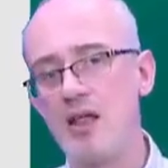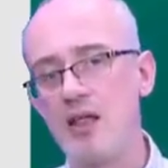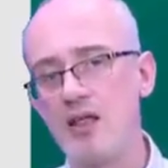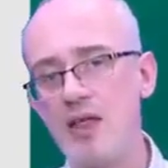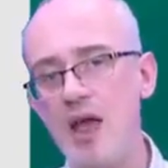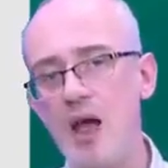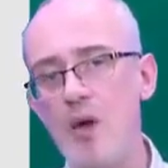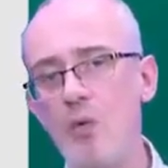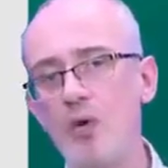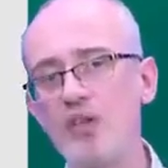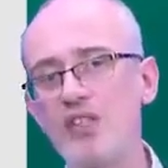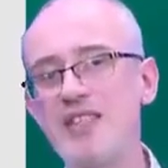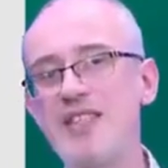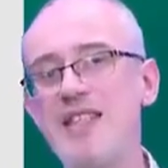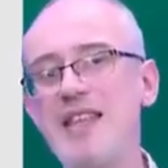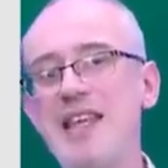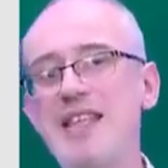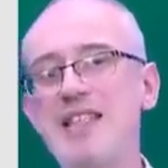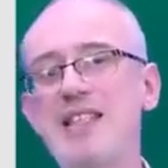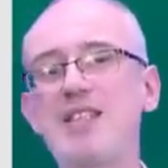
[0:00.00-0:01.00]
There was
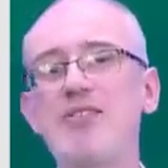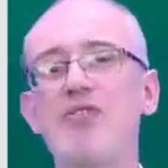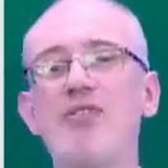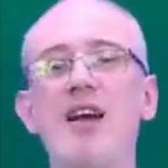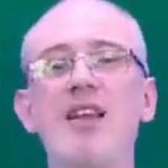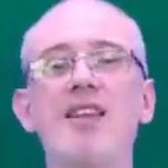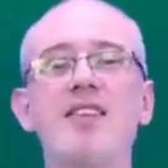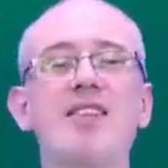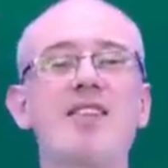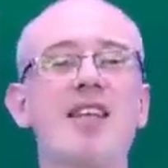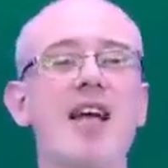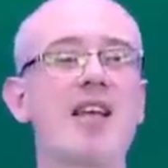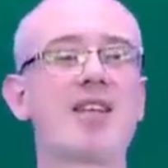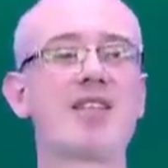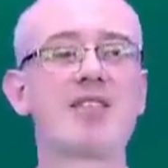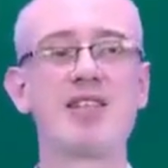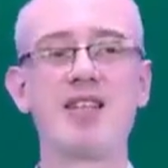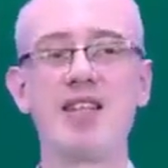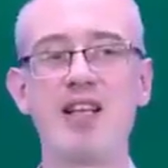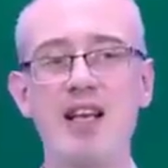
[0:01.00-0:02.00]
this
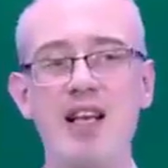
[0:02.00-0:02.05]
fantastic